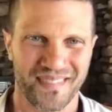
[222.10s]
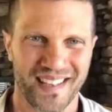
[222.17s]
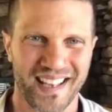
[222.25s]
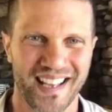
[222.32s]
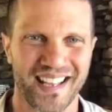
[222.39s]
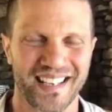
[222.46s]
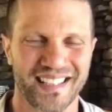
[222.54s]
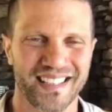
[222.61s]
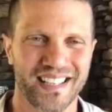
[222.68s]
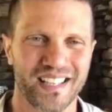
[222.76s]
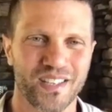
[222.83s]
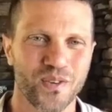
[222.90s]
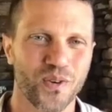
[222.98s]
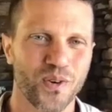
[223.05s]
And
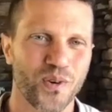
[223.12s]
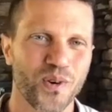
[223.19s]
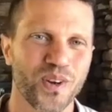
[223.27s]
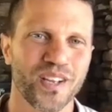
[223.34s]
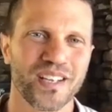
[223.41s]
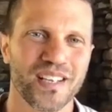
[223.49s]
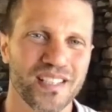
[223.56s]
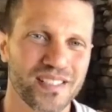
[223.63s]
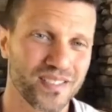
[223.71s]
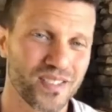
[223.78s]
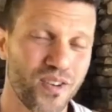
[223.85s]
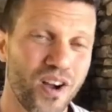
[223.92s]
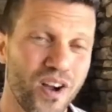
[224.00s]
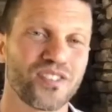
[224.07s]
your organ as
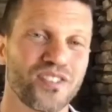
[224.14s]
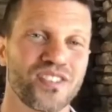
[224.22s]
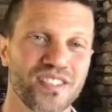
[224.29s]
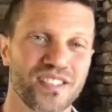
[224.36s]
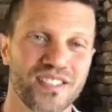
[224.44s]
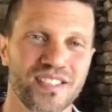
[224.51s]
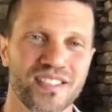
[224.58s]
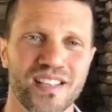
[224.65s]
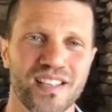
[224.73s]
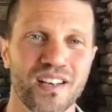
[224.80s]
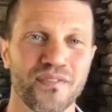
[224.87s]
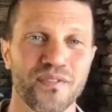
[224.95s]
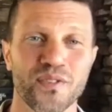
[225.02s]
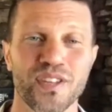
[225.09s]
consciousness inside
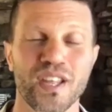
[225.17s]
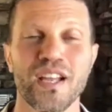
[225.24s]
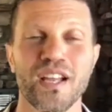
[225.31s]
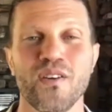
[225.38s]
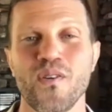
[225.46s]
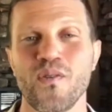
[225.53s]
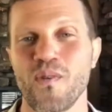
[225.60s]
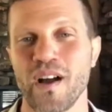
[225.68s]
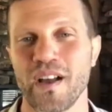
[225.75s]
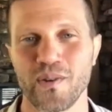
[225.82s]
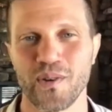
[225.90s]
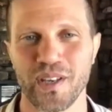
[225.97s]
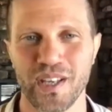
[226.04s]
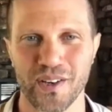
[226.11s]
of you, they know why
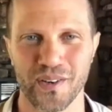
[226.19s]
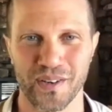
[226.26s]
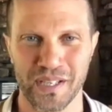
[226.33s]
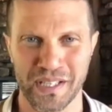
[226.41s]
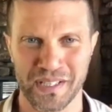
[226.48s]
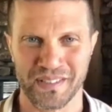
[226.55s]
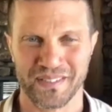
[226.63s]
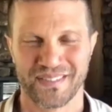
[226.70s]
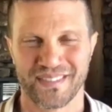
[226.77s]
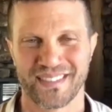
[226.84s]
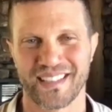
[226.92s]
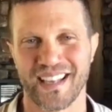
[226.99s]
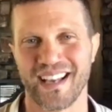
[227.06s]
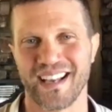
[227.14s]
you're here.
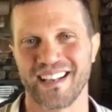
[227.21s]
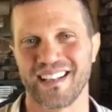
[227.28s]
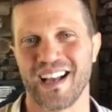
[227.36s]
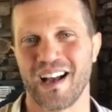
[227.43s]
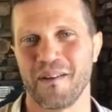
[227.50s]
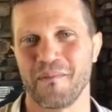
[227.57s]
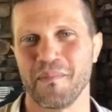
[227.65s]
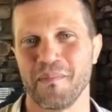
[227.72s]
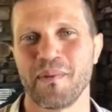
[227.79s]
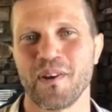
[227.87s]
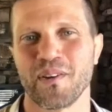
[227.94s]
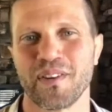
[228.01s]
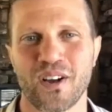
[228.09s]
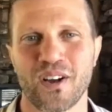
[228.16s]
Yeah, maybe
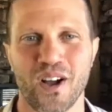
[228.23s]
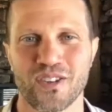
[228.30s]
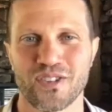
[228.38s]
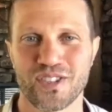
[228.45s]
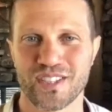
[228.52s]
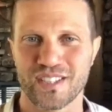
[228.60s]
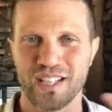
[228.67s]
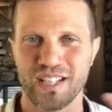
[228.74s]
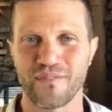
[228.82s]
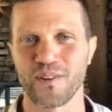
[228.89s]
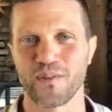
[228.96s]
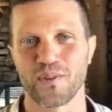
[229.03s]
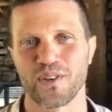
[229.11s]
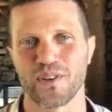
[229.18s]
on the conscious
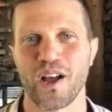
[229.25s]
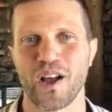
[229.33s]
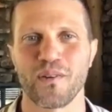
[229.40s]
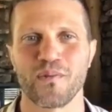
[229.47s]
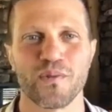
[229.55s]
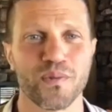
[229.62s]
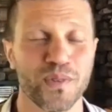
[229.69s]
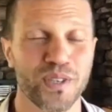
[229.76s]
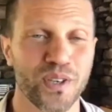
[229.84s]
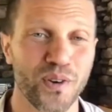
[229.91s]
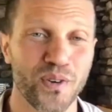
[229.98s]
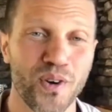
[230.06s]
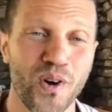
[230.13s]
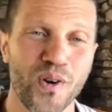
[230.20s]
level, we
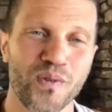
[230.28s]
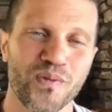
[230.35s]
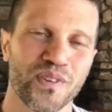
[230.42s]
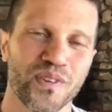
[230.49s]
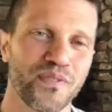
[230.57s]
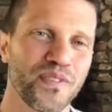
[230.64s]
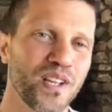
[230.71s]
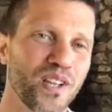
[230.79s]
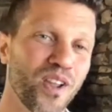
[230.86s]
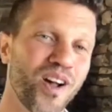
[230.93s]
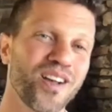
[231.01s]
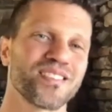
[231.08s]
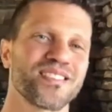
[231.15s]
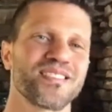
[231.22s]
don't know. We feel
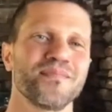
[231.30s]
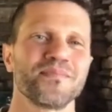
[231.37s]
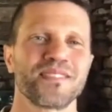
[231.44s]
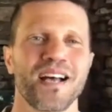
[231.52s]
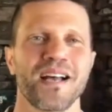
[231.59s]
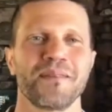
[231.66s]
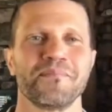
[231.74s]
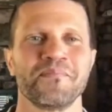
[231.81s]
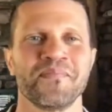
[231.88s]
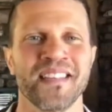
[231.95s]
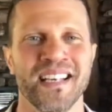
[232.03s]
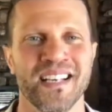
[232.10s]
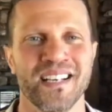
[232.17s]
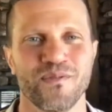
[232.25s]
lost sometimes.
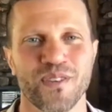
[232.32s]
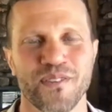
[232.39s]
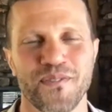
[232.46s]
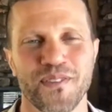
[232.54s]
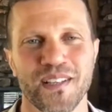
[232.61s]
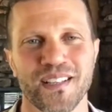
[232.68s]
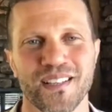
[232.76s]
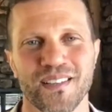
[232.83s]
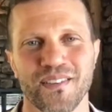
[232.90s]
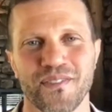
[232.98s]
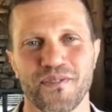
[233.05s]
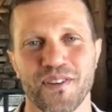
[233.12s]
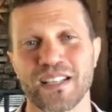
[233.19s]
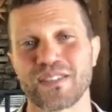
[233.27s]
We feel
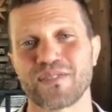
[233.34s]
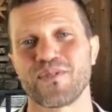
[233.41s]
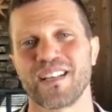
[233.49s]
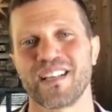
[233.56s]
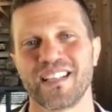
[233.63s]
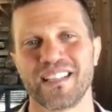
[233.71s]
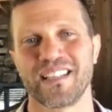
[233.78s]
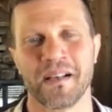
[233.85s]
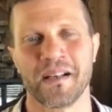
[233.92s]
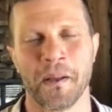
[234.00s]
frustrated.